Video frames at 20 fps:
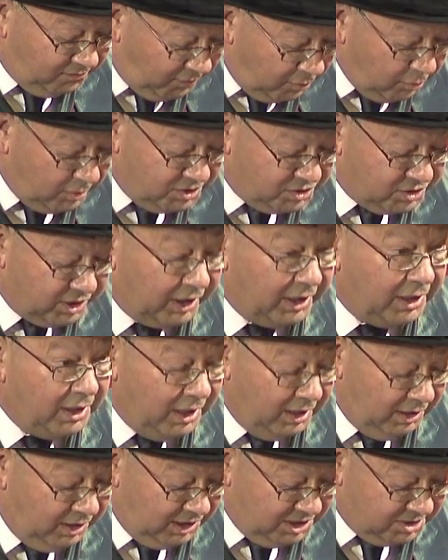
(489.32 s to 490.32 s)
and
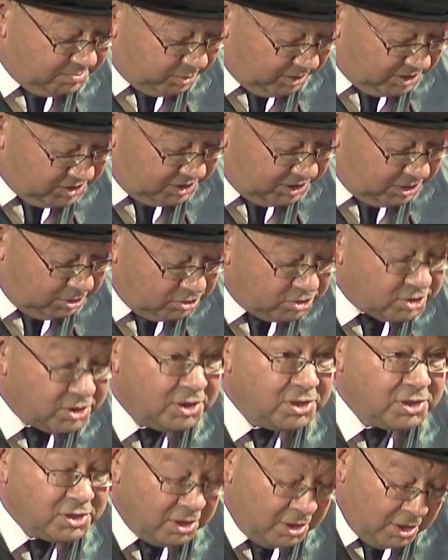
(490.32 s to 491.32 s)
focusing in his
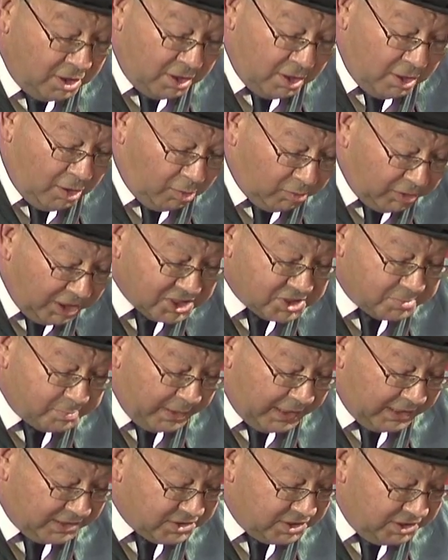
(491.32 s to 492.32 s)
prosecutions on
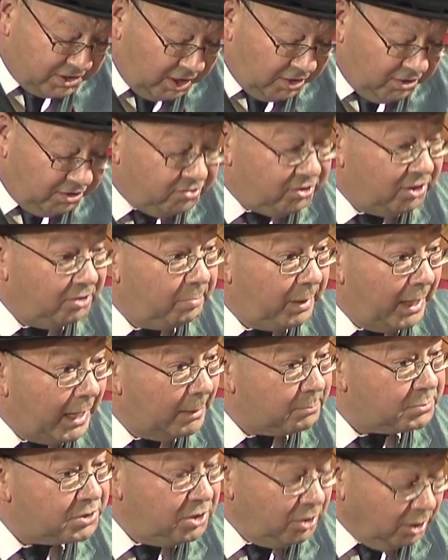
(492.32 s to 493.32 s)
aspects that others had
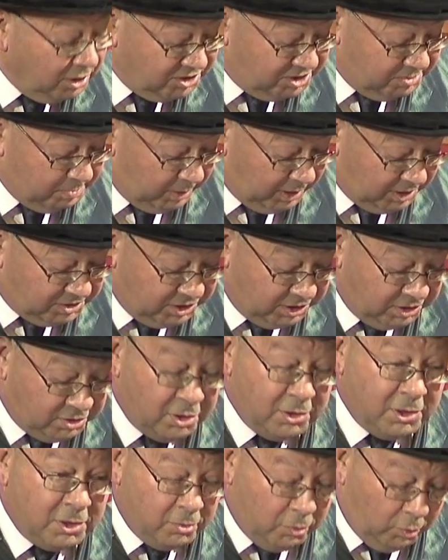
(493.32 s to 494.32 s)
perhaps not
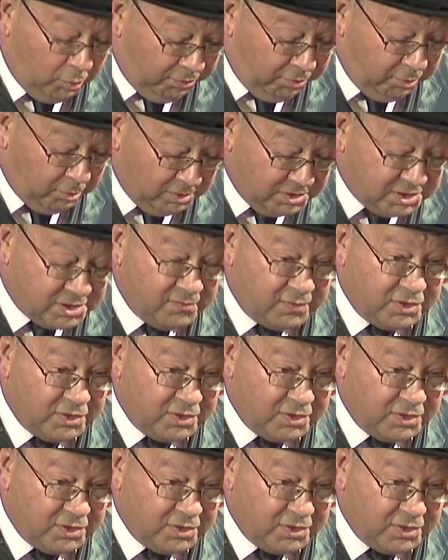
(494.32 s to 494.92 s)
spotted or thought